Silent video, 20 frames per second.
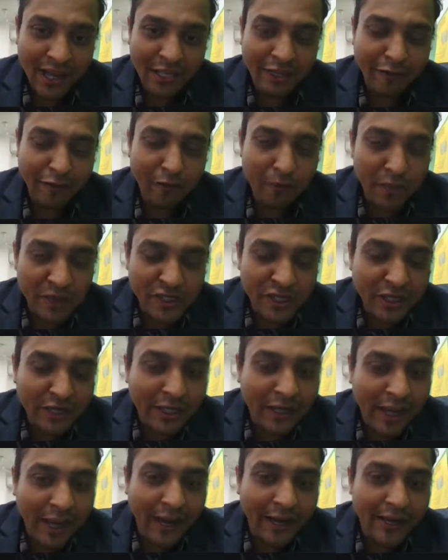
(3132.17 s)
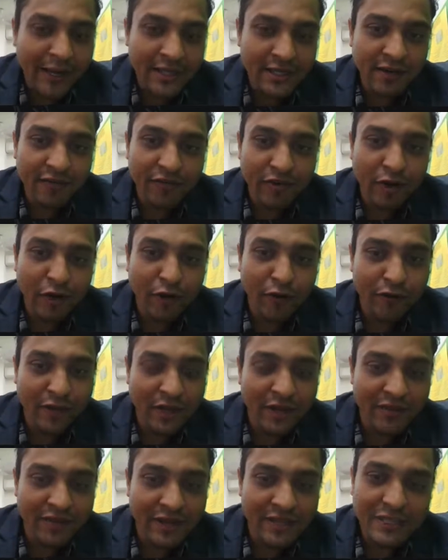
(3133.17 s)
and they were pitching their ideas in front of
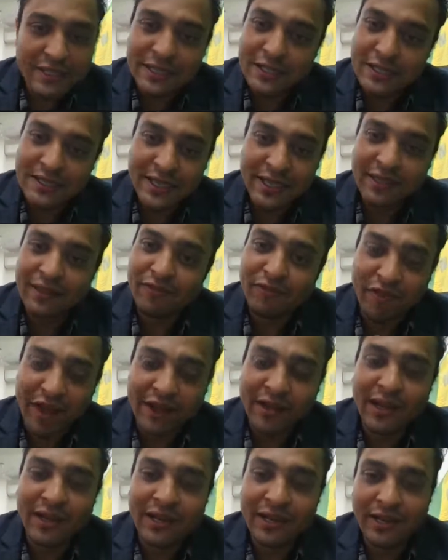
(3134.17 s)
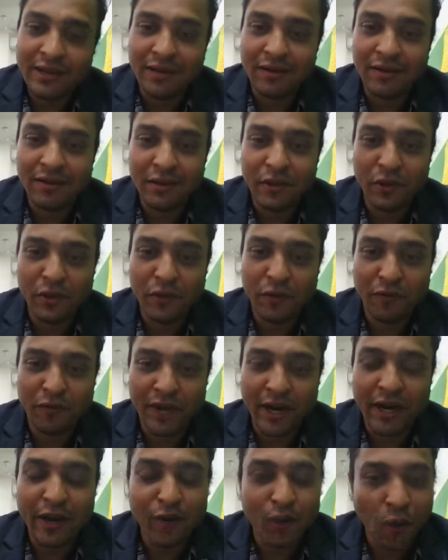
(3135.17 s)
the investors and finally uh, you know
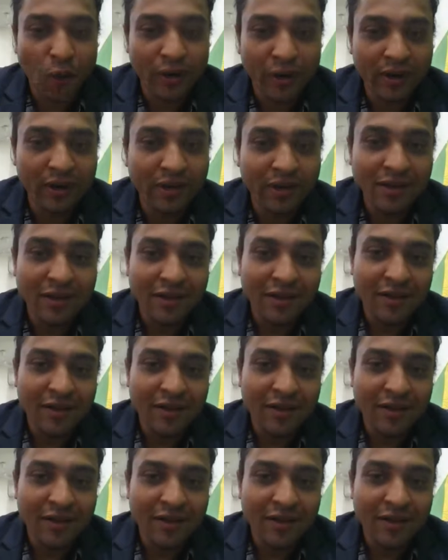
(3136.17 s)
we had awarded